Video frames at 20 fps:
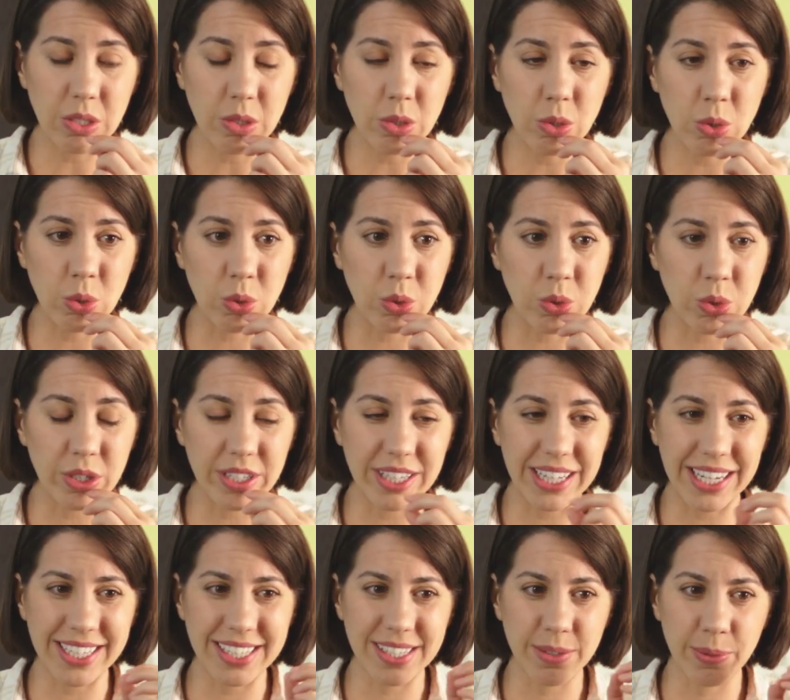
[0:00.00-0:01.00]
Oof,
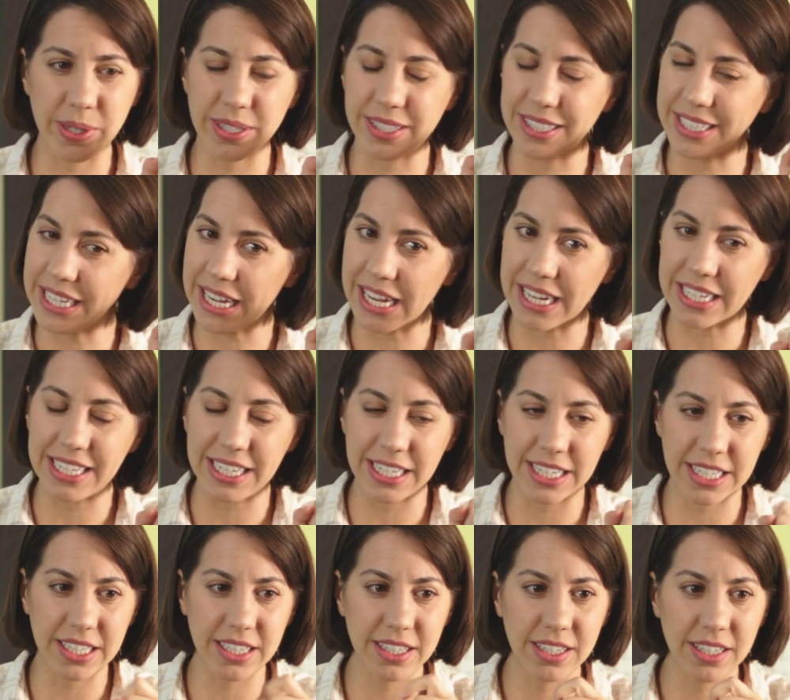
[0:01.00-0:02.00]
that is, well, yeah,
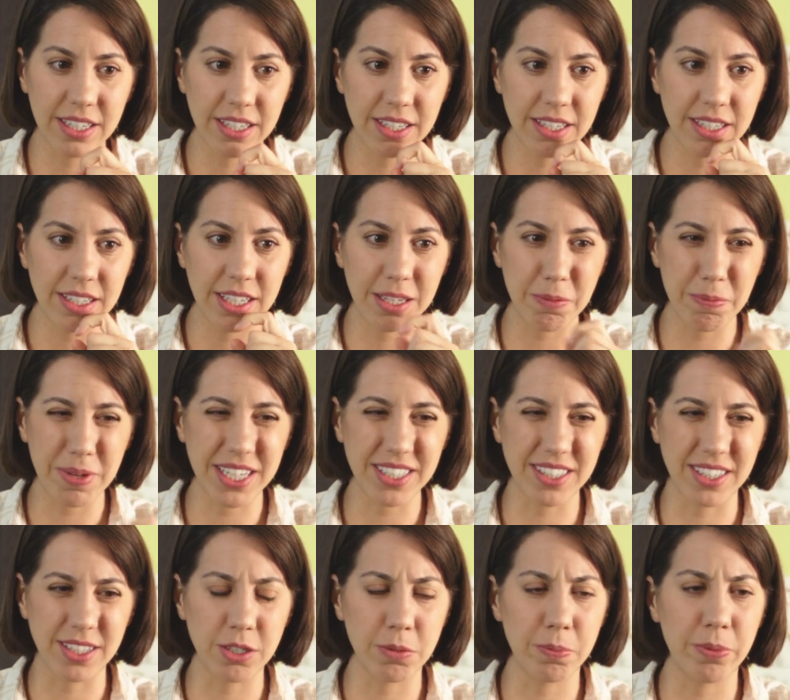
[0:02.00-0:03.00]
he, he makes
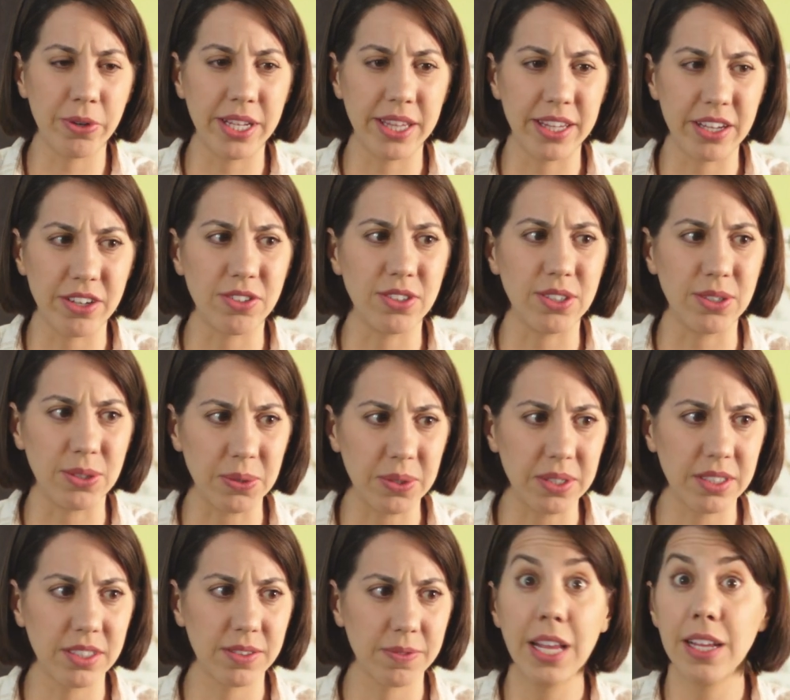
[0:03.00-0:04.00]
a good point there, too.
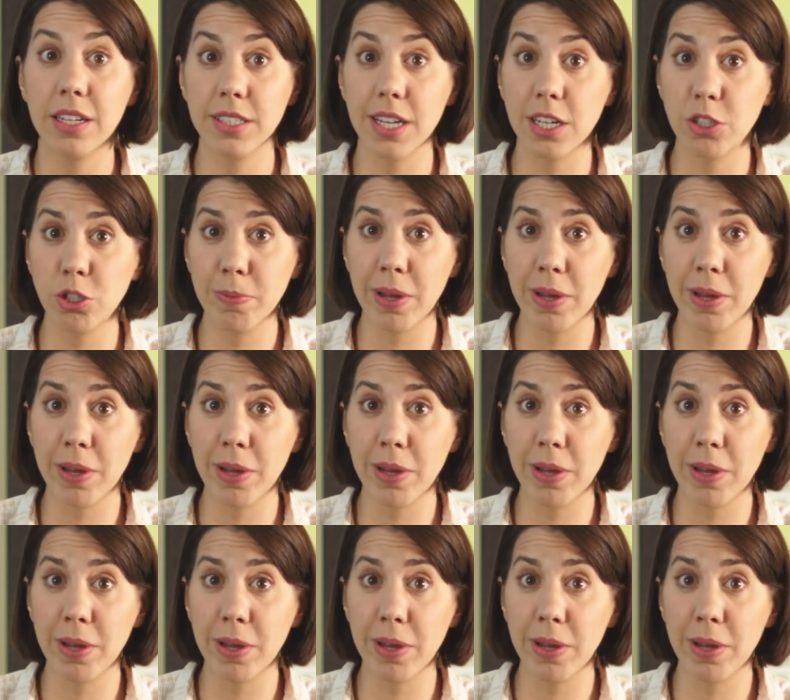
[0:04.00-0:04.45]
Doctor